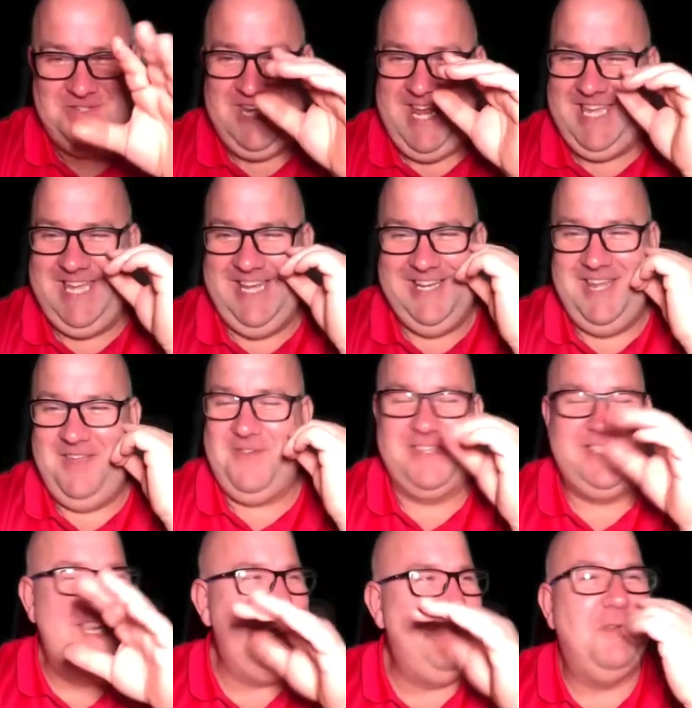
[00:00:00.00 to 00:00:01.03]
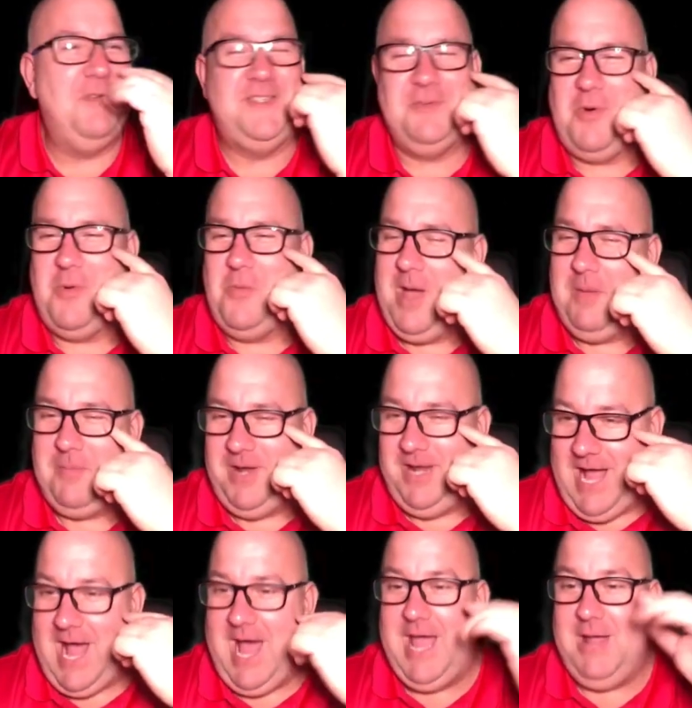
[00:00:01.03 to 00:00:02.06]
checking. If I see got someone wiping an
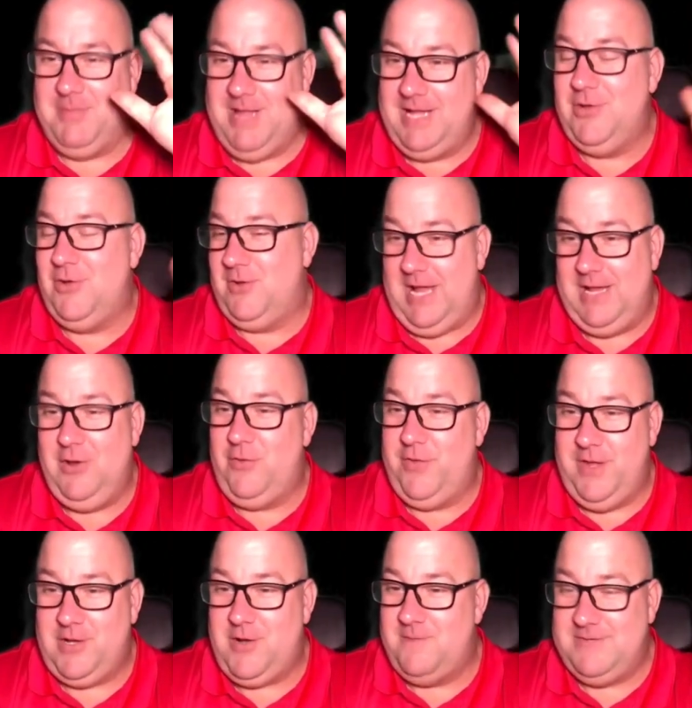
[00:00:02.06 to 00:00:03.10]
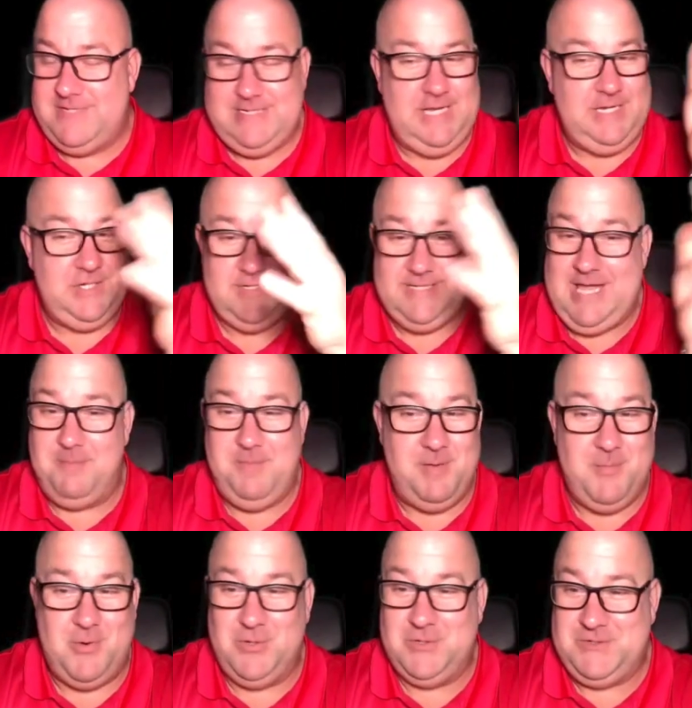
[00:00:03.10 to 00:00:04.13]
eye, I'm like, look, I know that conversations can be
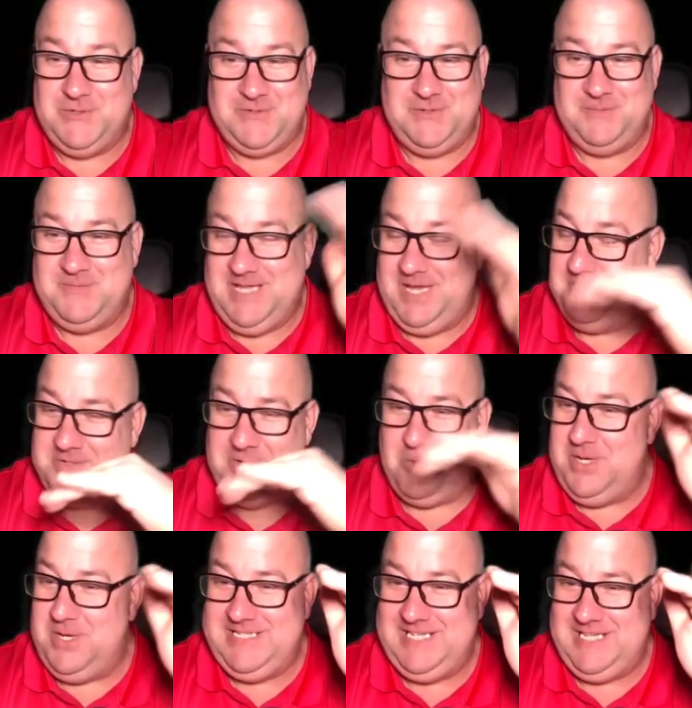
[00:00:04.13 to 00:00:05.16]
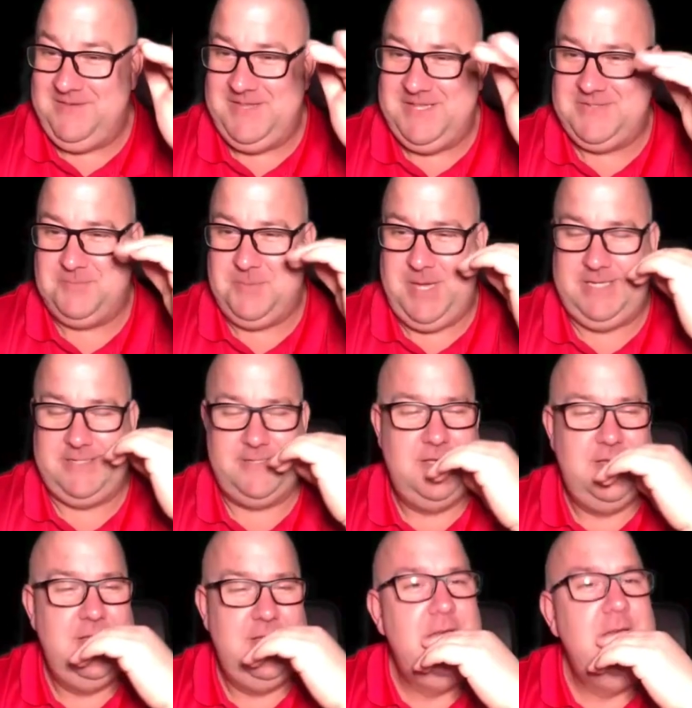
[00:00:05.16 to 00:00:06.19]
emotional sometimes, so I wanted to give you the space.
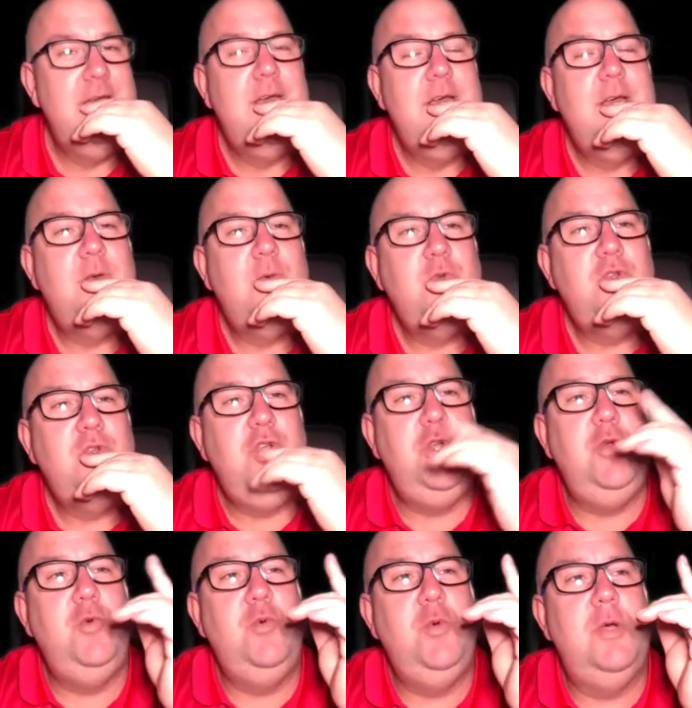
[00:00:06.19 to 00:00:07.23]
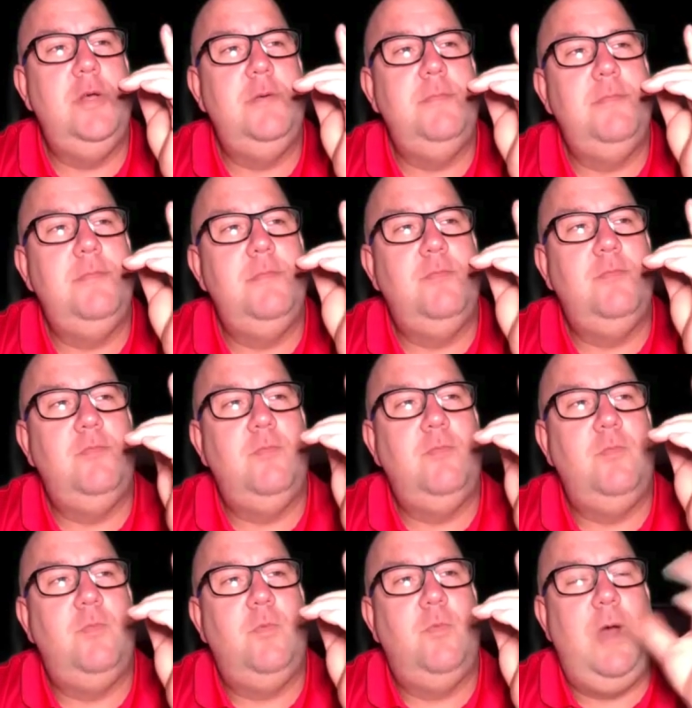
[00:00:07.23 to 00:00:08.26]
You,
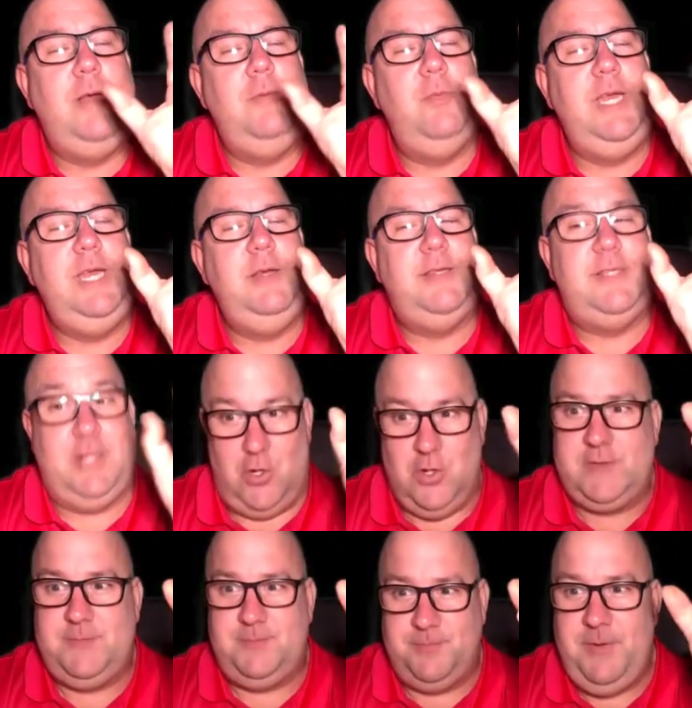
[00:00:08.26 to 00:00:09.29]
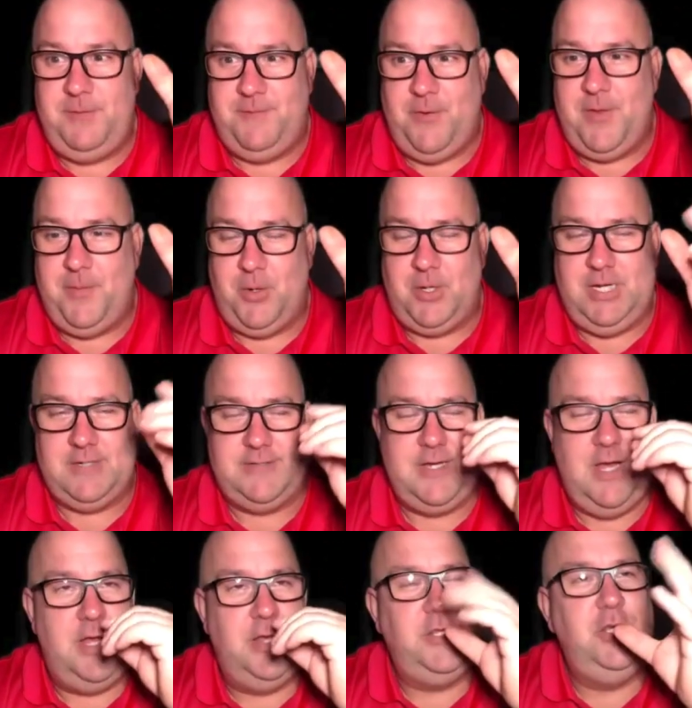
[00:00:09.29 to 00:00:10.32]
when we talked before the podcast
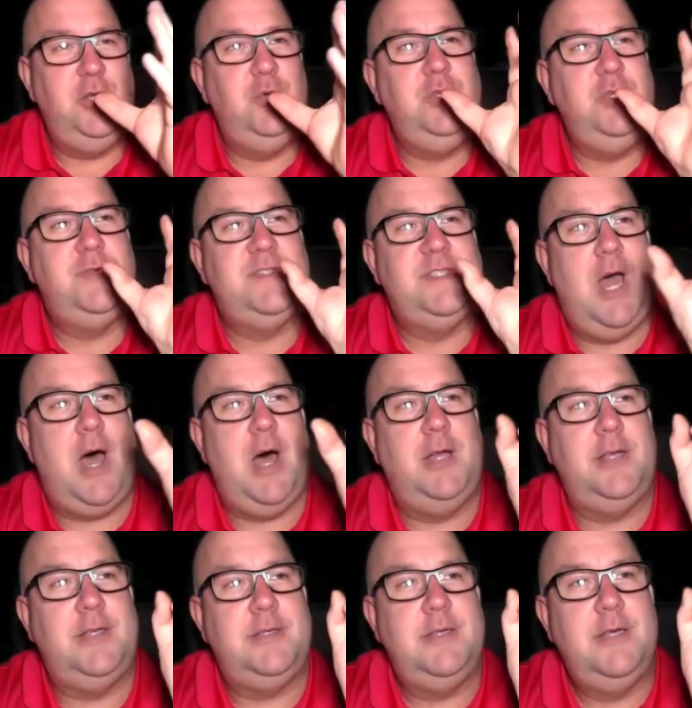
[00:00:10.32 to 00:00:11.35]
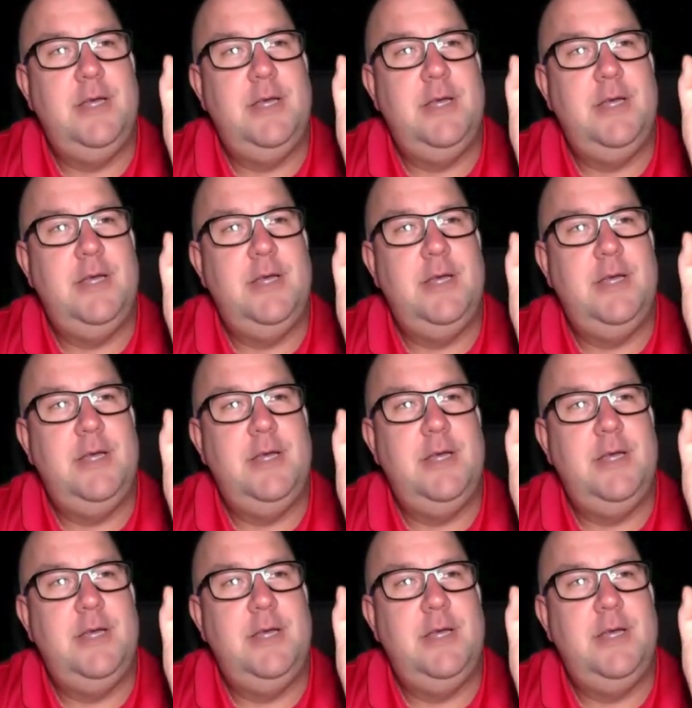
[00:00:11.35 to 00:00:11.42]
started, you started.